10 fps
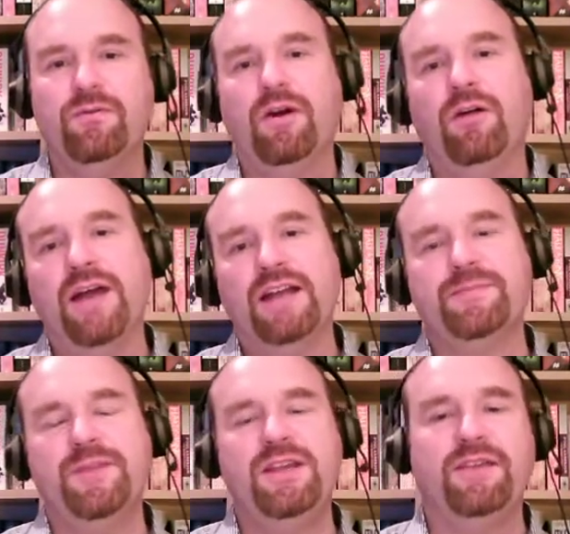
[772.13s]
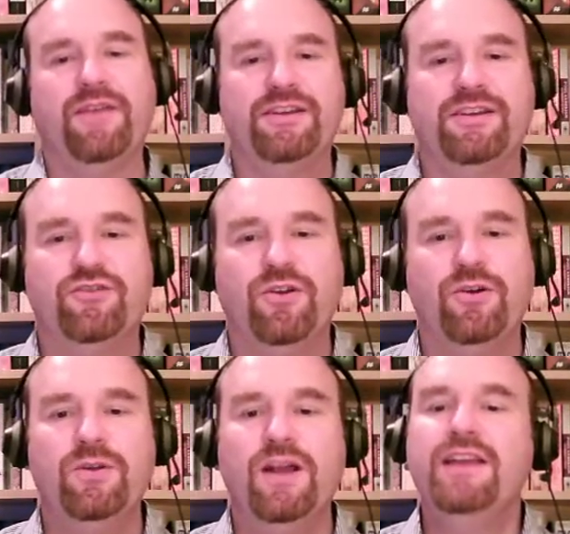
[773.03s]
Oh man, speaking of under
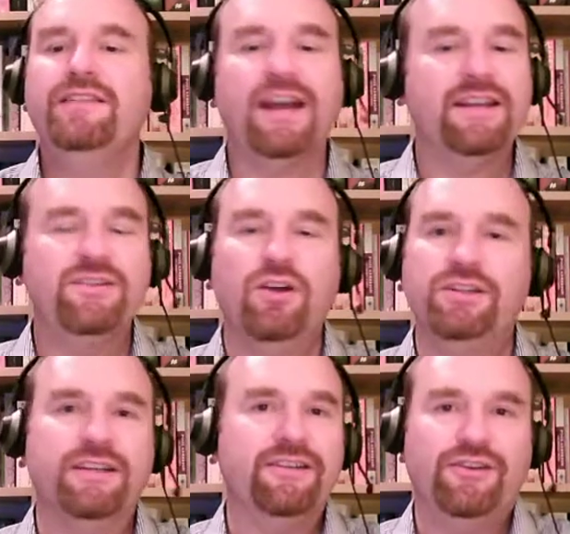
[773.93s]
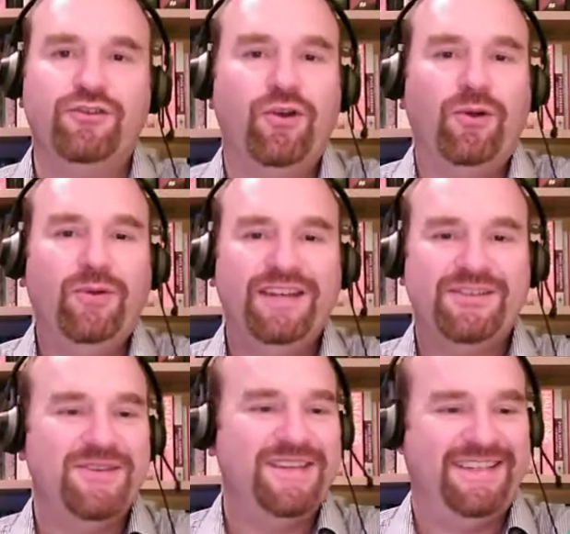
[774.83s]
control, that is not under control. I do
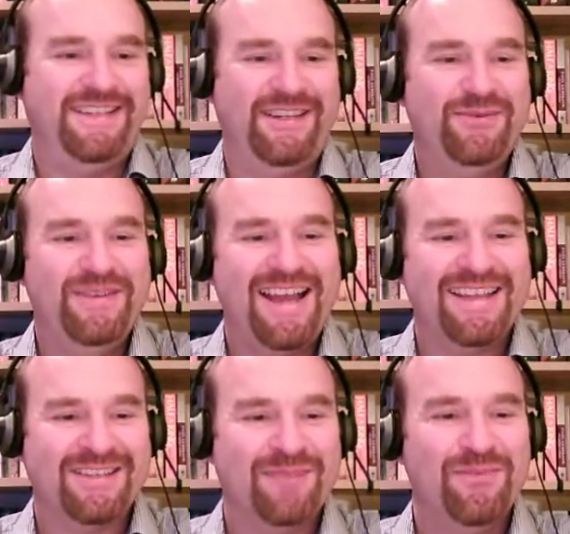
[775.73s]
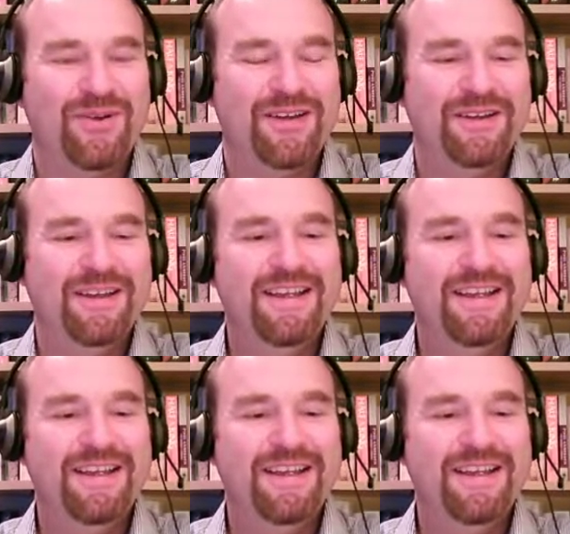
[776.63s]
need to deal with that at some point.